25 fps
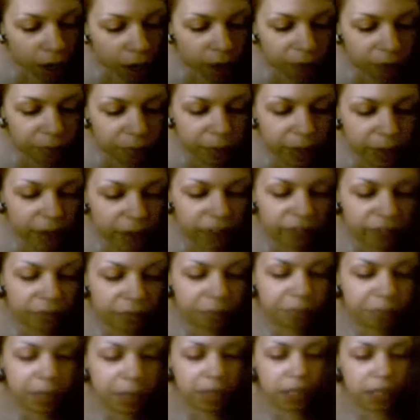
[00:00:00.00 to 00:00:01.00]
of
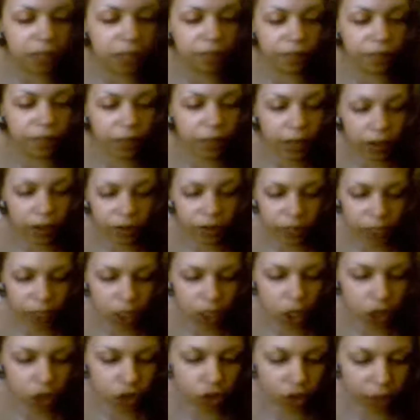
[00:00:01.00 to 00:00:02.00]
many
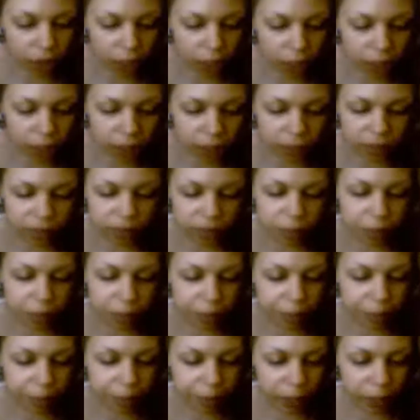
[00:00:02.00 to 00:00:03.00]
varying grades of
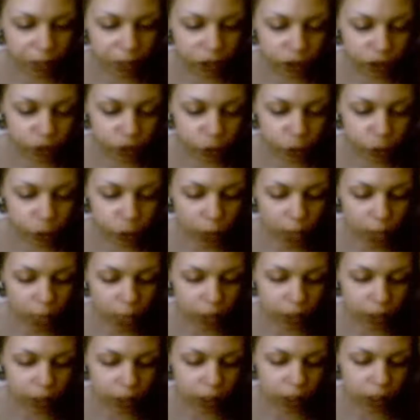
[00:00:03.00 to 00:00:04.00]

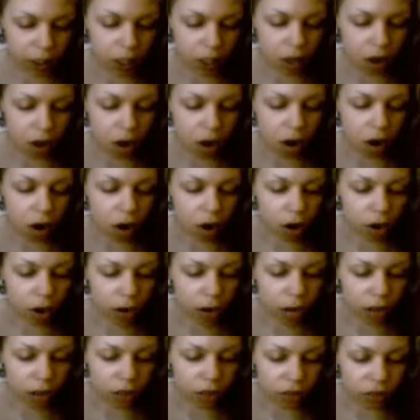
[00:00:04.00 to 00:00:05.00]
spirituality
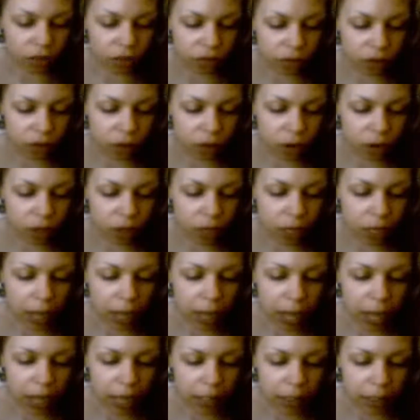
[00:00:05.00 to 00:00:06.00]
or
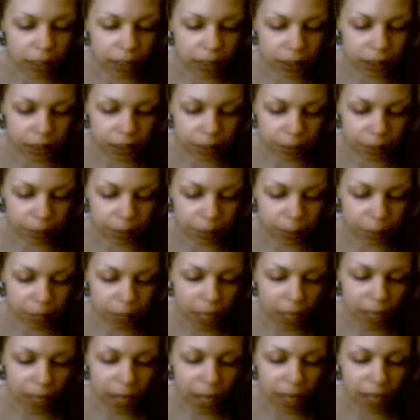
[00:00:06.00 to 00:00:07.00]
ethereality
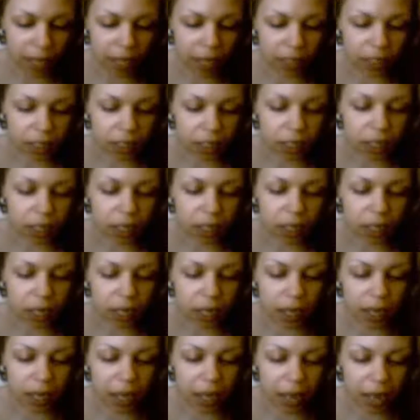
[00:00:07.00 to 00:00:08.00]
and
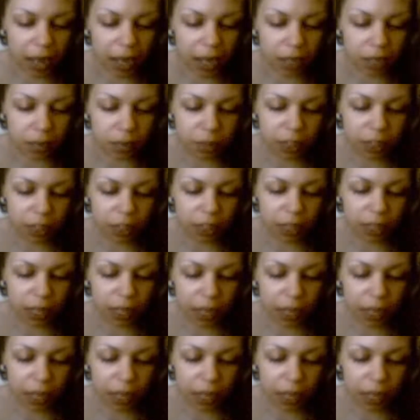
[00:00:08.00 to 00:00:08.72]
in cosmic